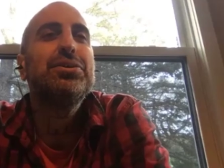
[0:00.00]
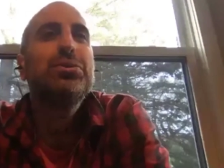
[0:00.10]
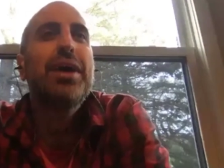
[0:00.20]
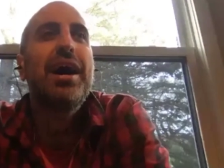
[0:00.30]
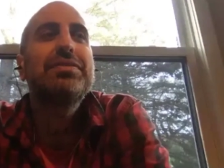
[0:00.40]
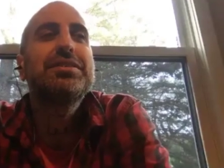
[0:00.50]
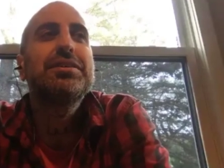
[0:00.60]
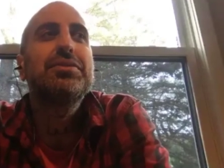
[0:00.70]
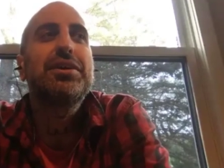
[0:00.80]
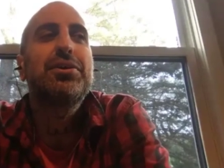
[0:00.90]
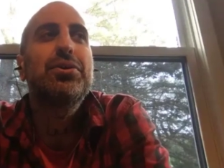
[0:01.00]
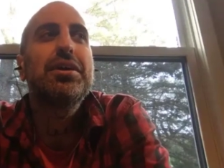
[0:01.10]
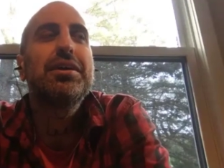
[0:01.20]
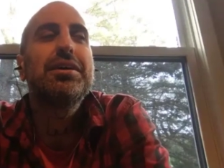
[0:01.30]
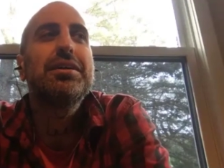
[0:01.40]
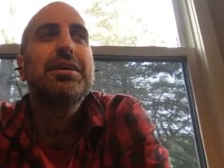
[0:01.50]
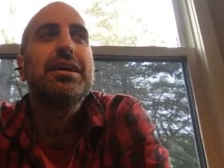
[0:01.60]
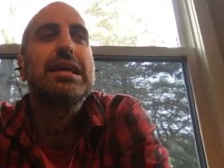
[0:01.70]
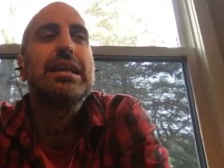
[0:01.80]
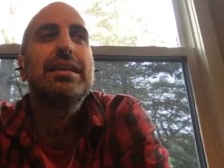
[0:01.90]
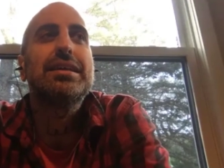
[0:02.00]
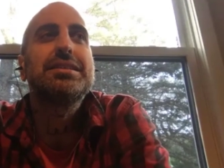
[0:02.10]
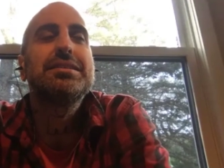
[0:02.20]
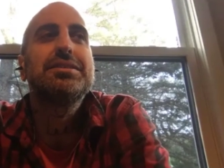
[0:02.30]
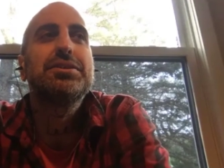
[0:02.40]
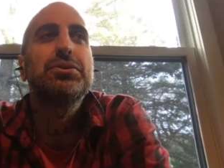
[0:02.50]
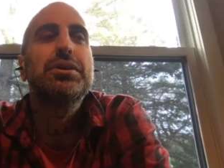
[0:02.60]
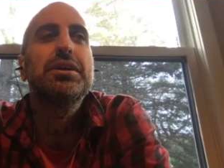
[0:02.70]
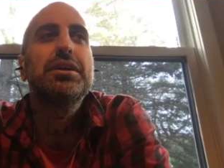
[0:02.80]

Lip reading: have to record it and then listen to it